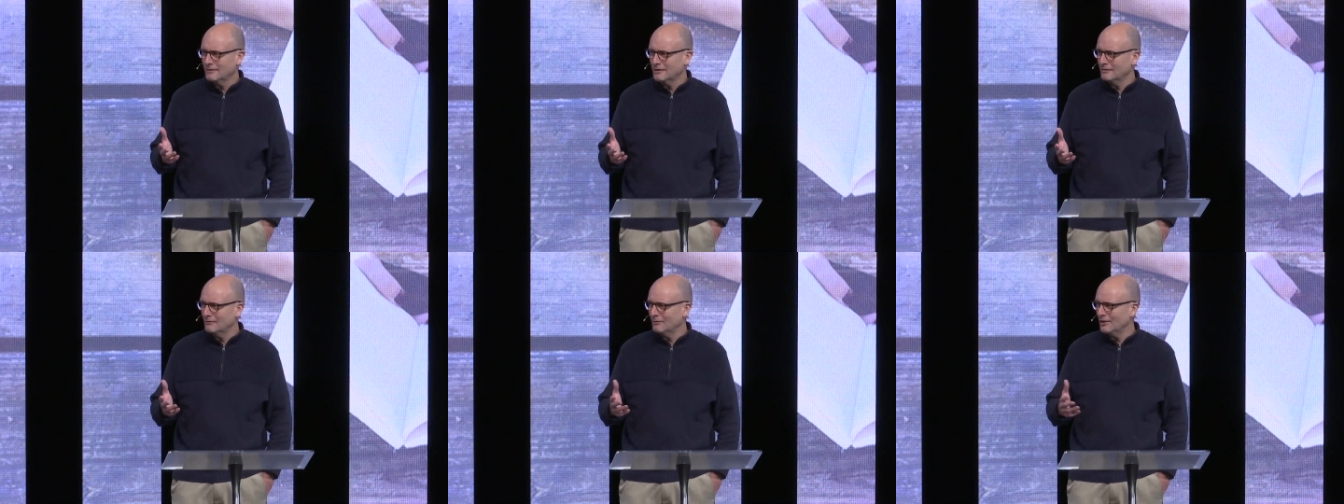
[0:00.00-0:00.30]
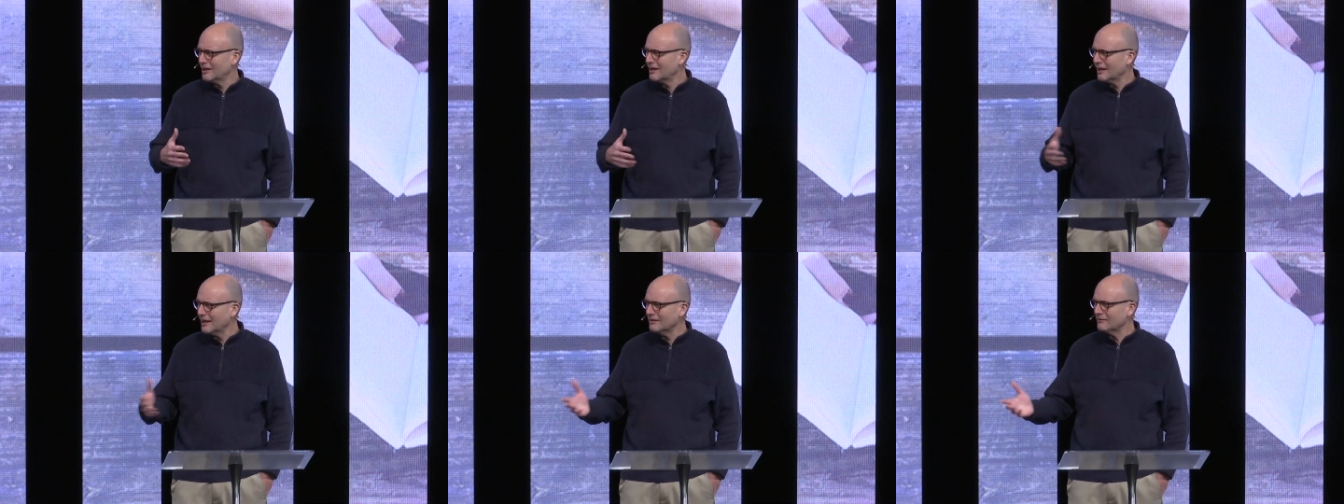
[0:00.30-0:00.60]

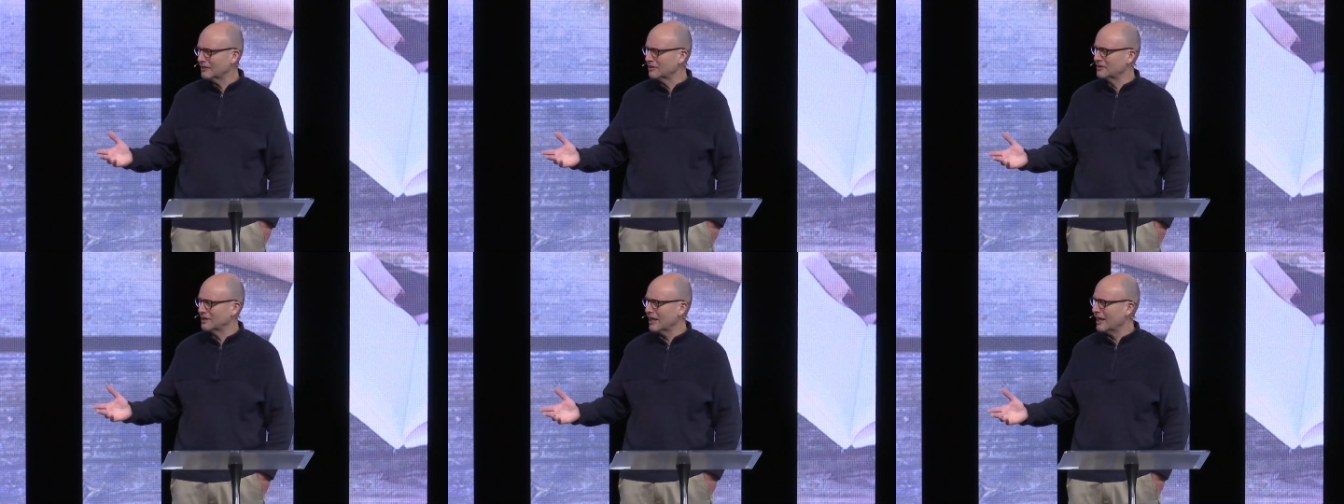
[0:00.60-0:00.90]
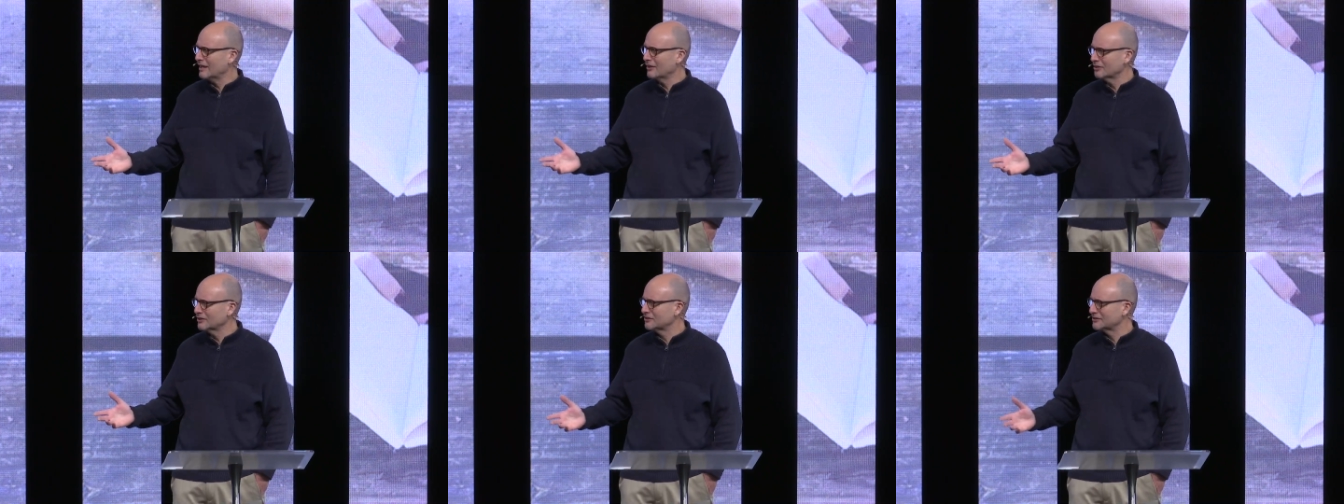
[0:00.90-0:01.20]
What kind of a
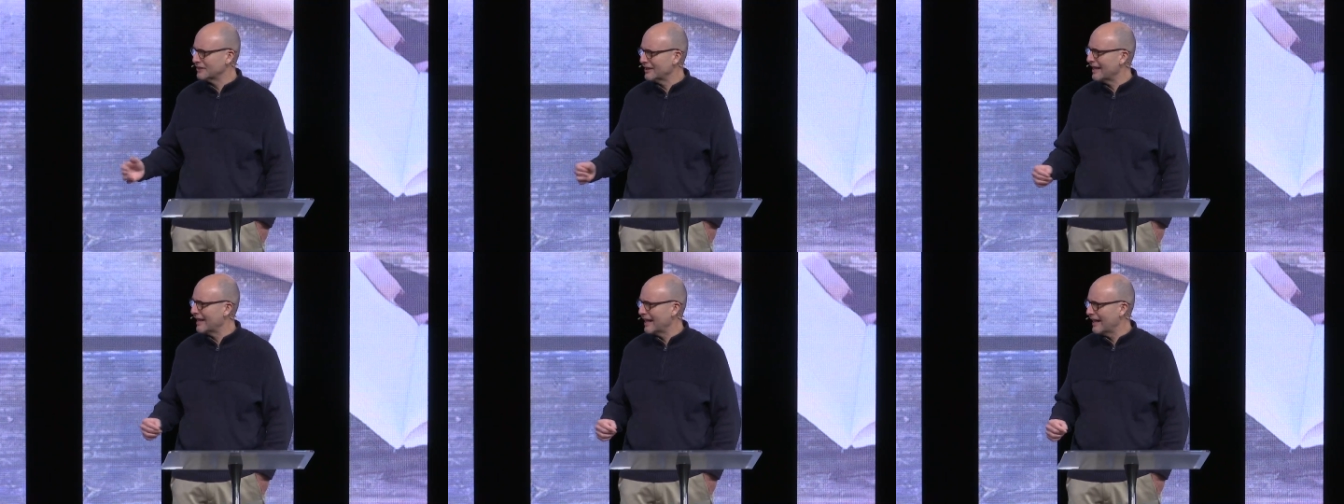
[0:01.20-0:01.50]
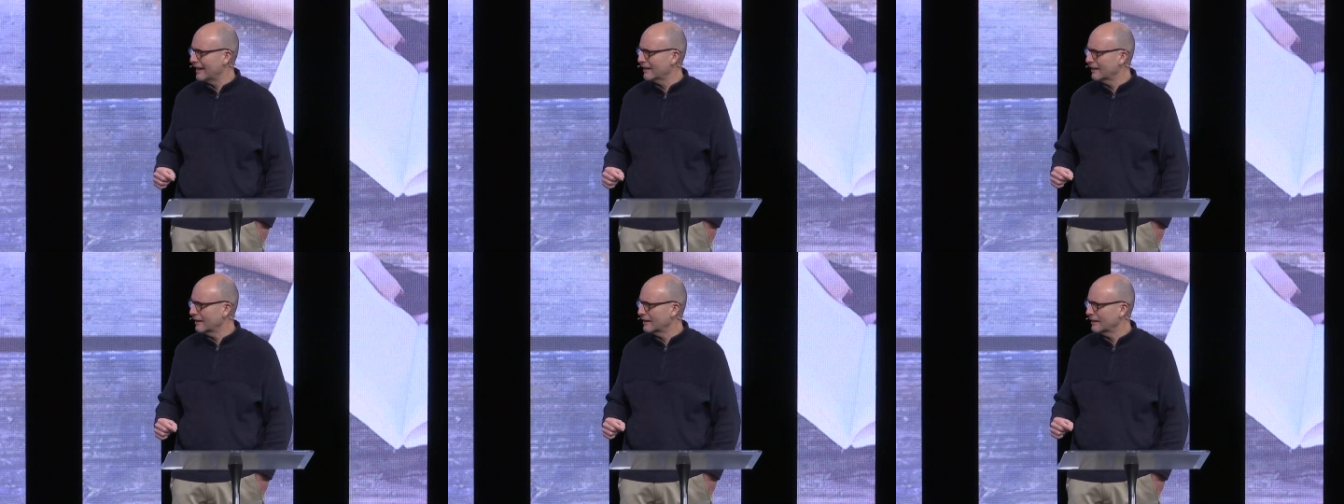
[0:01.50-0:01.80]
title is
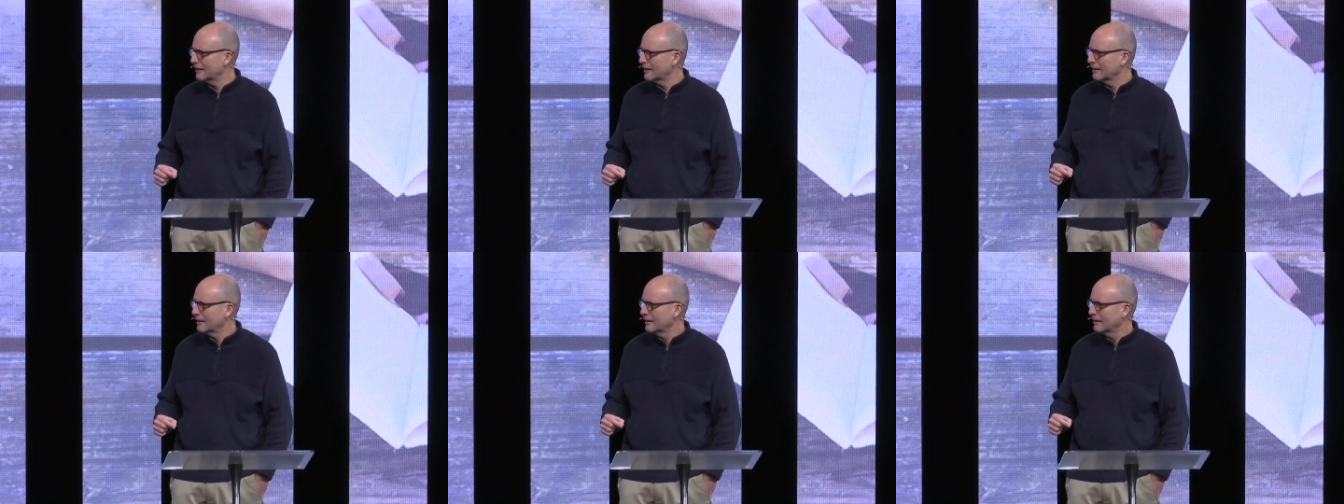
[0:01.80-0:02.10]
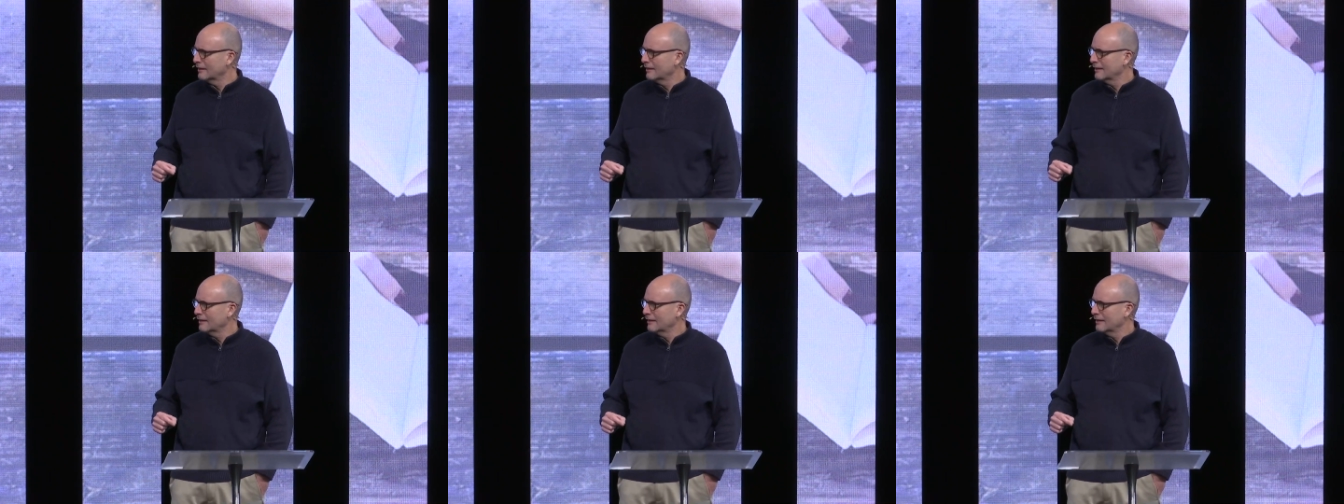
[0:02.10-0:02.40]
that?
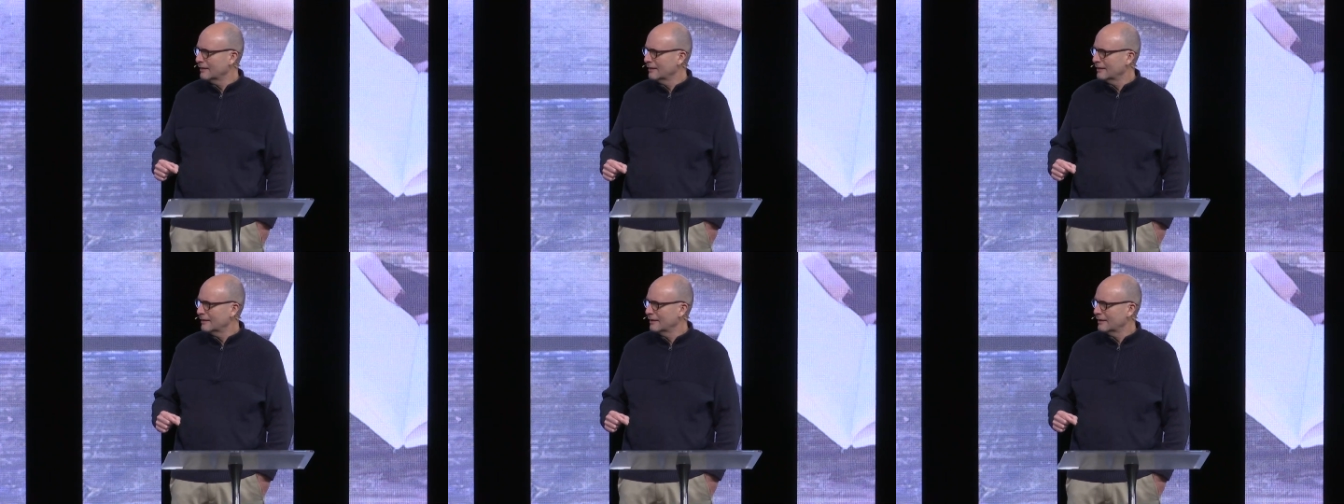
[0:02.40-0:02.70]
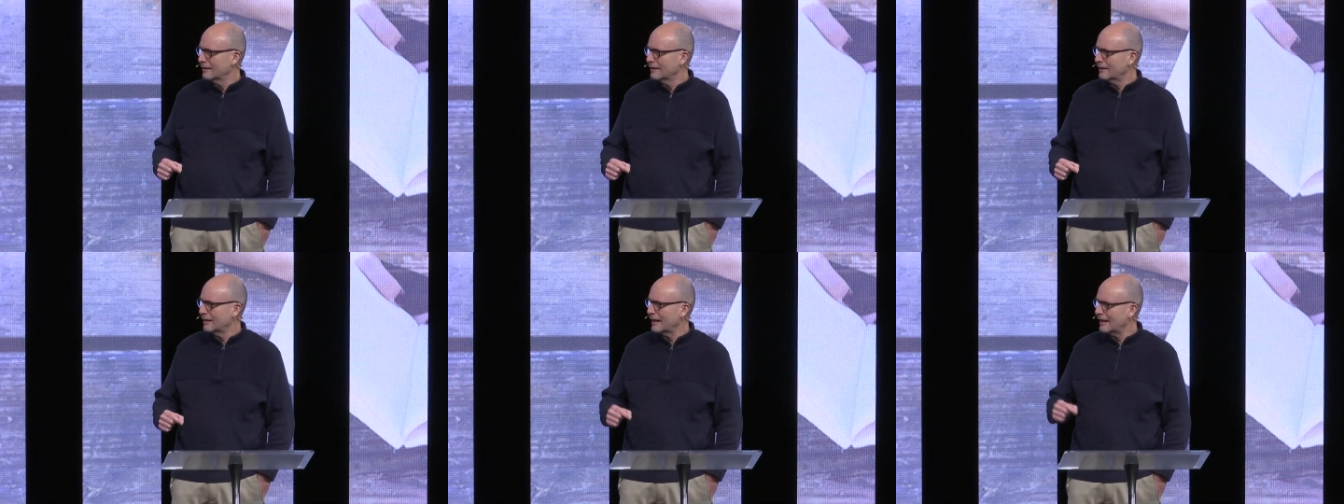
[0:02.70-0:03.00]

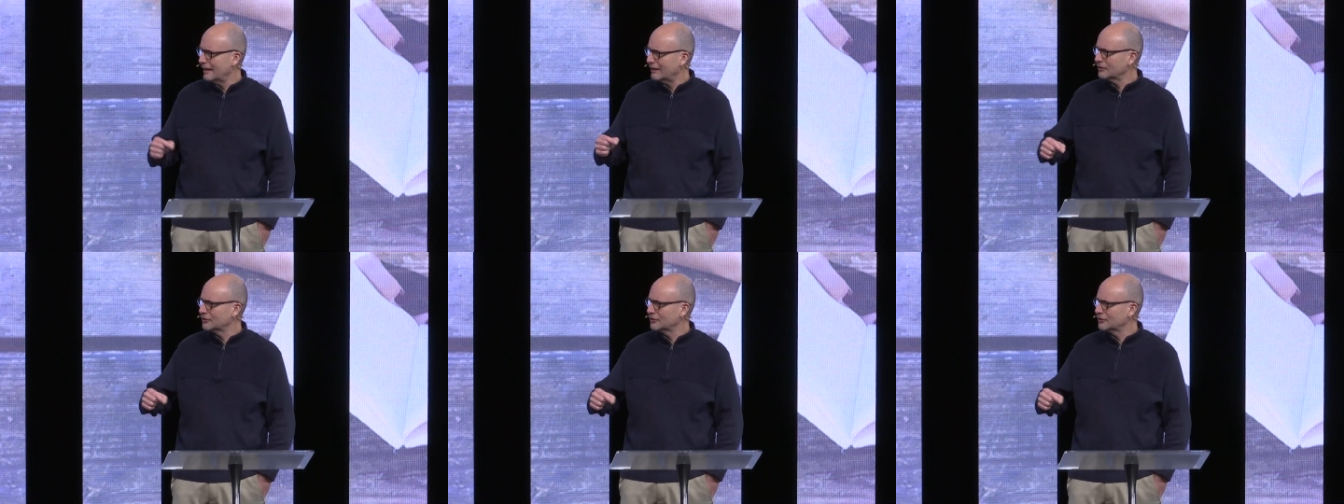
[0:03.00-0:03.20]
how